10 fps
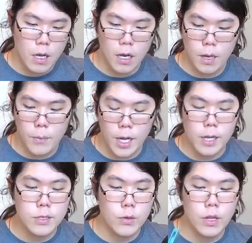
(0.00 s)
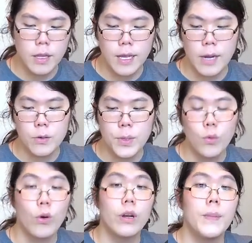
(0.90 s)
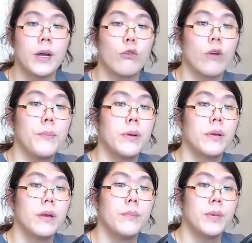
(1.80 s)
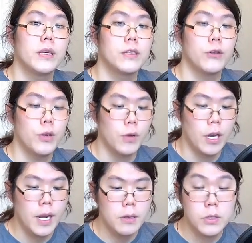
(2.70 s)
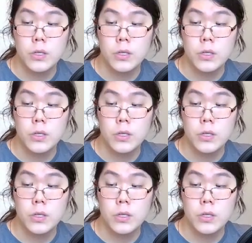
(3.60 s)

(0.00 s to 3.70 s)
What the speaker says: I also thought that I would be worried about grip because there are no cutouts.